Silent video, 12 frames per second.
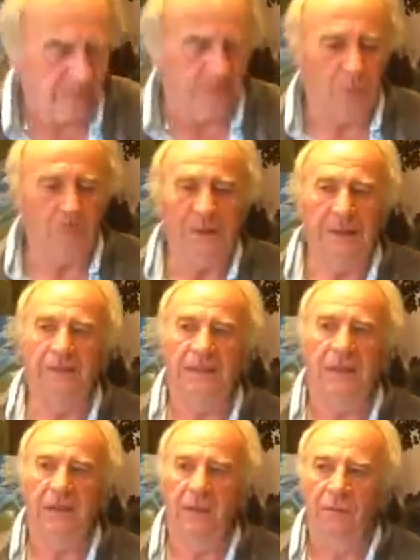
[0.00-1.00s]
little bit
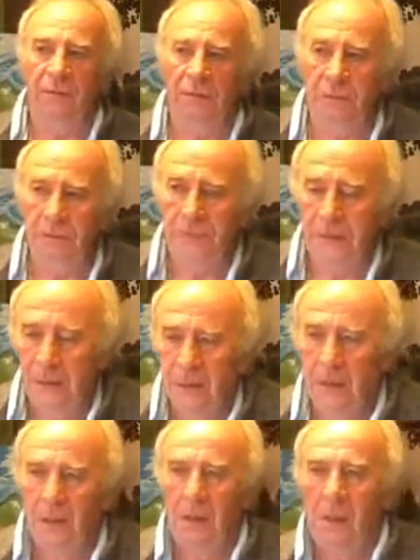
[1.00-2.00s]
comfortable.
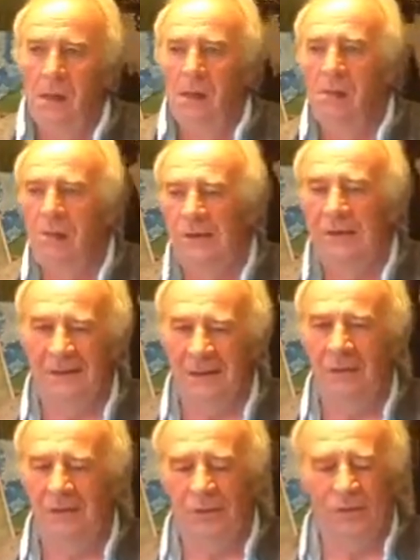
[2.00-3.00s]
Sitting
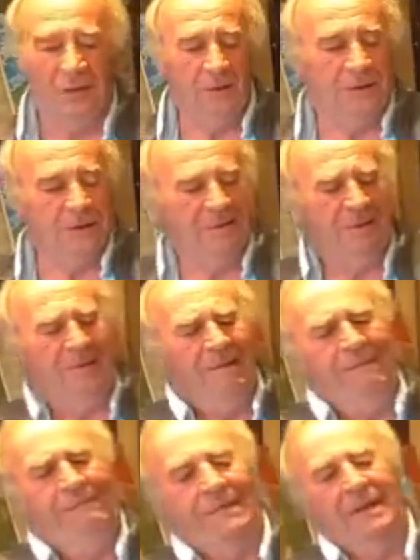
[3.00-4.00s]
down's good nowadays.
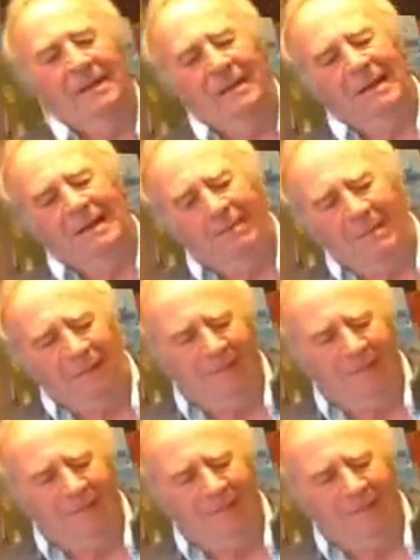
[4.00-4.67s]
I get the leg up.